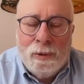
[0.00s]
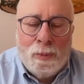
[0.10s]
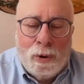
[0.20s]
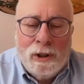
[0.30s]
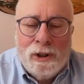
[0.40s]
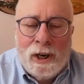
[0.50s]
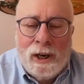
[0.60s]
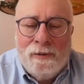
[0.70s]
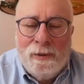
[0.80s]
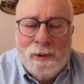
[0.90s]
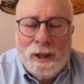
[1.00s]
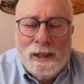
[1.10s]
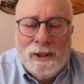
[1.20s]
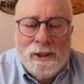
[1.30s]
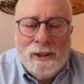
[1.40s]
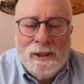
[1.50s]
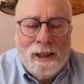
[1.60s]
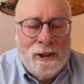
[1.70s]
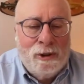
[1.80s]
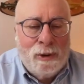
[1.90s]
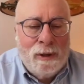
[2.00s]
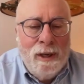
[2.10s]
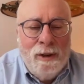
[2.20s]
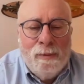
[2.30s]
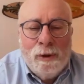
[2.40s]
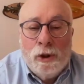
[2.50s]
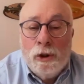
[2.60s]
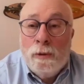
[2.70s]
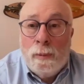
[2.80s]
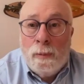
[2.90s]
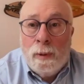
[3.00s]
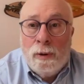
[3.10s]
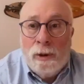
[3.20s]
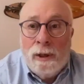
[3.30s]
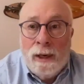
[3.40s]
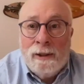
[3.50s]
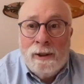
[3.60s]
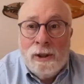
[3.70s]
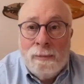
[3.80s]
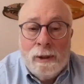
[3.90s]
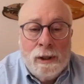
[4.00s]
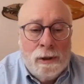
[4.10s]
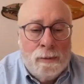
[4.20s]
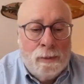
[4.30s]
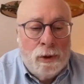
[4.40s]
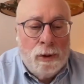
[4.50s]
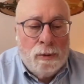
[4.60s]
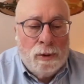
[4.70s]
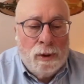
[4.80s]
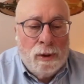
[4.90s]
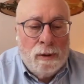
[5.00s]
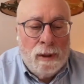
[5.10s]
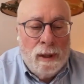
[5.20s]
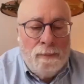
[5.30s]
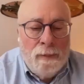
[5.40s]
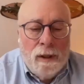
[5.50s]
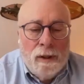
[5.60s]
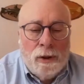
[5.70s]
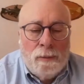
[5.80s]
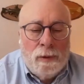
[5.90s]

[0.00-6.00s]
Rothschild from the last century was used to promote anti-Semitism too. So